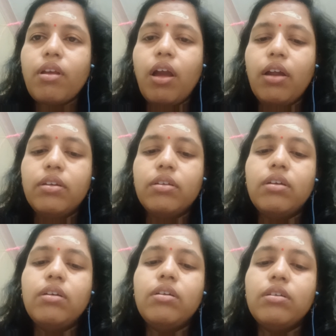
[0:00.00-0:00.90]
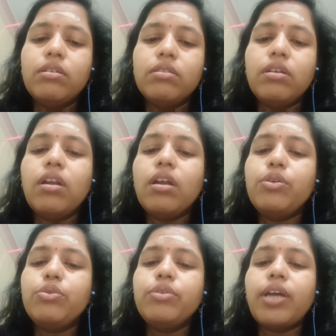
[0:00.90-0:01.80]
and there are
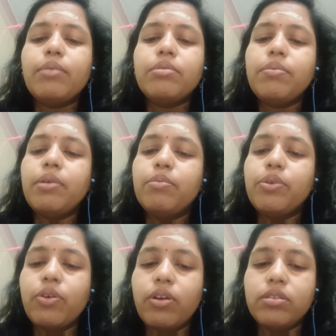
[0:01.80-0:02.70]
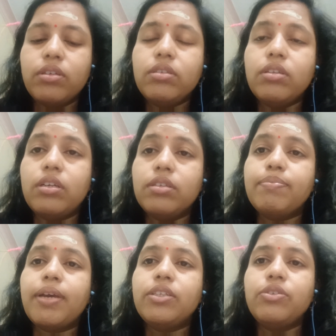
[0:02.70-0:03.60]
two types of embryo cultures, that is
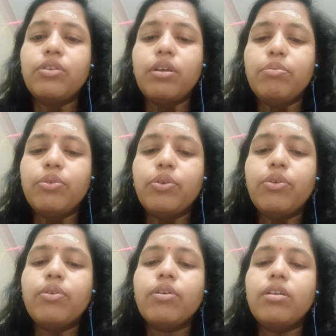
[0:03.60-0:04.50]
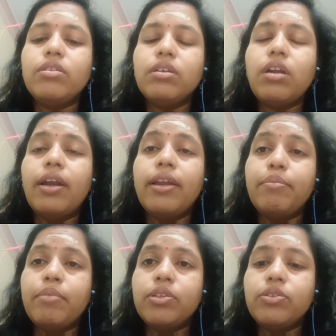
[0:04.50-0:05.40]
mature embryo culture and
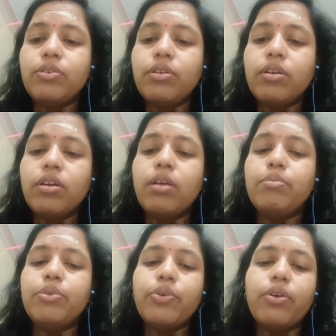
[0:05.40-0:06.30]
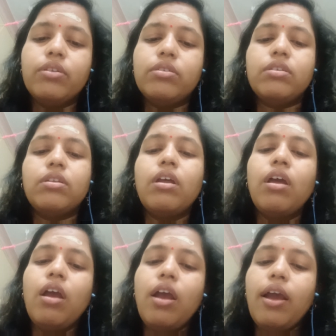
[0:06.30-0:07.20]
immature embryo culture.
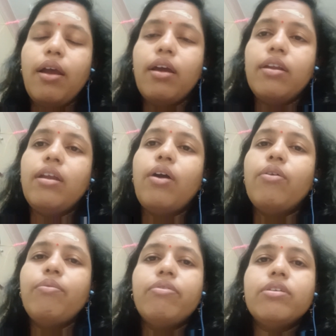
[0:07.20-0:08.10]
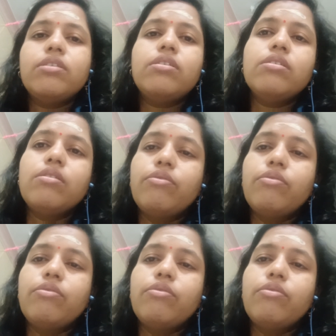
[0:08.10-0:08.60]
Now, first,